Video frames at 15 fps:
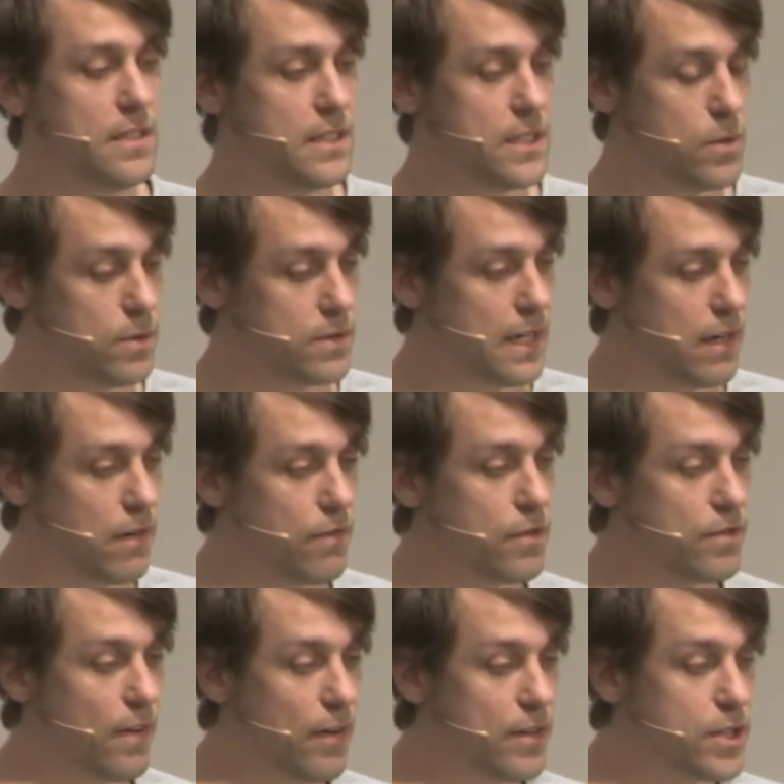This was kind of a
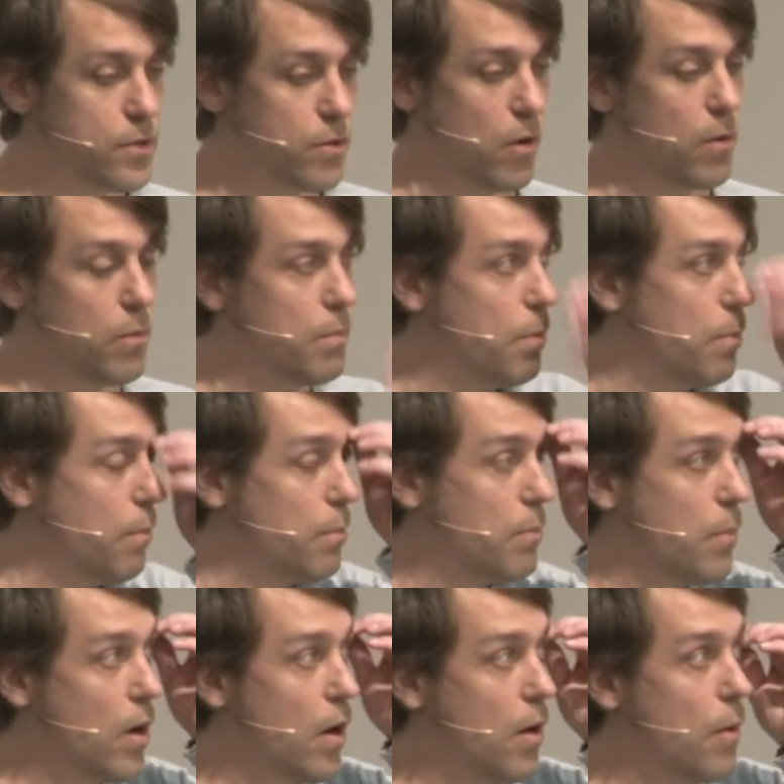very strong
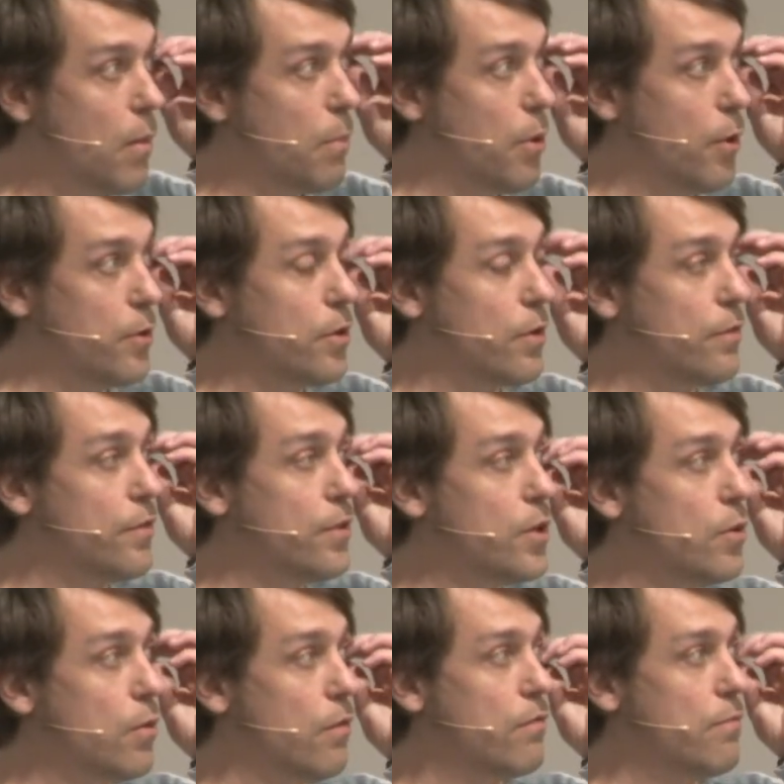point of
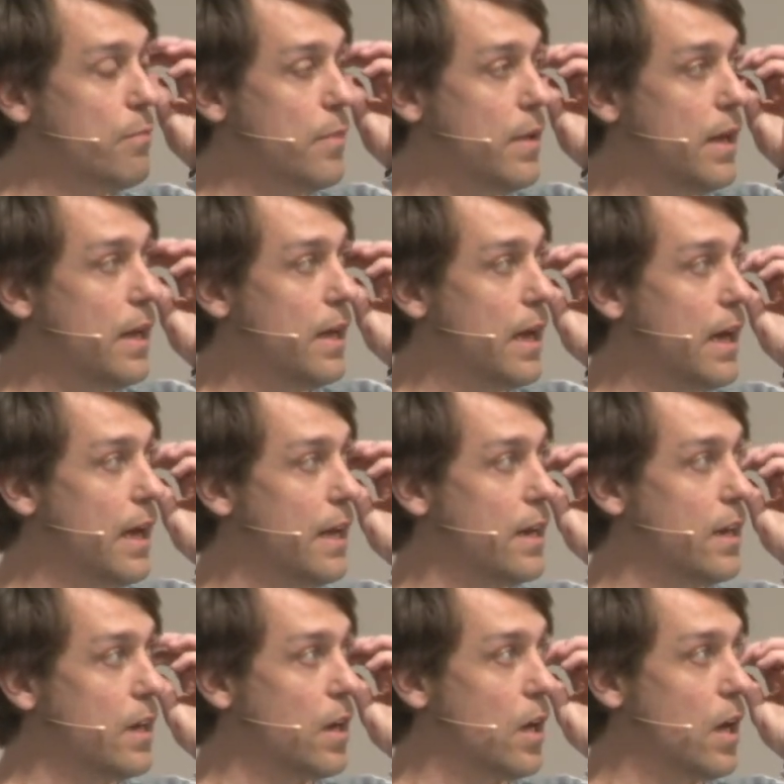view of me
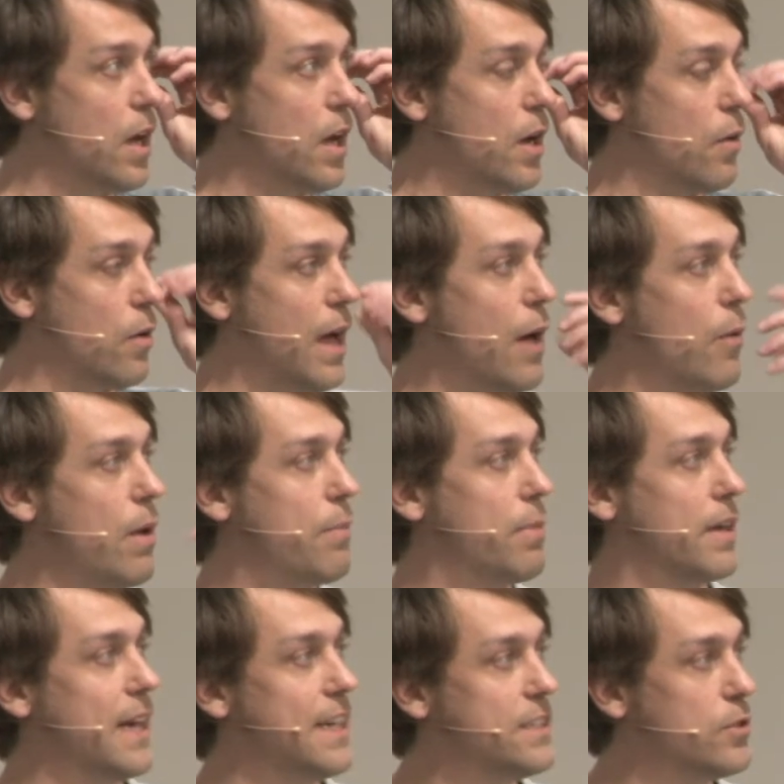and on how an
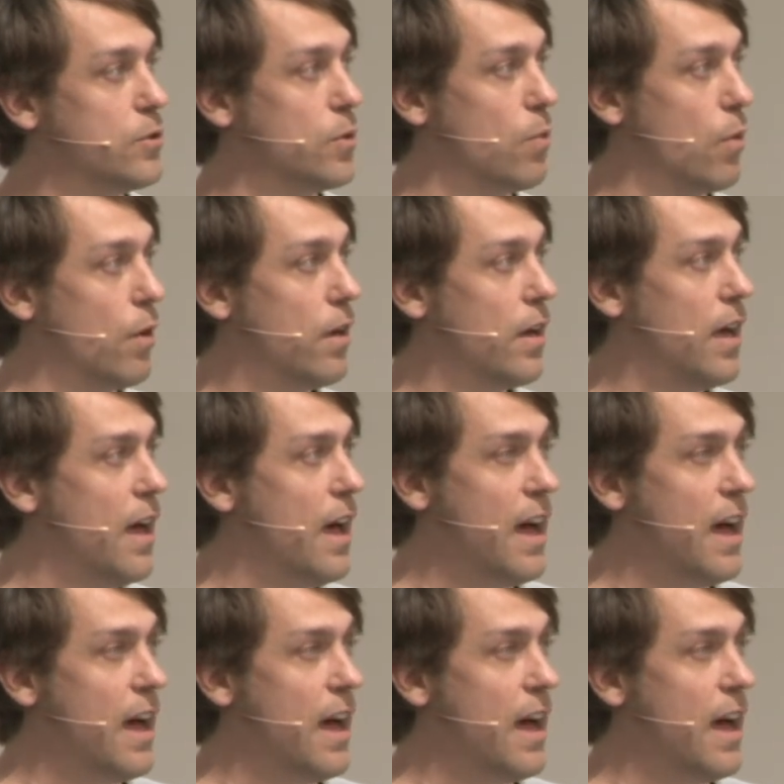application could work.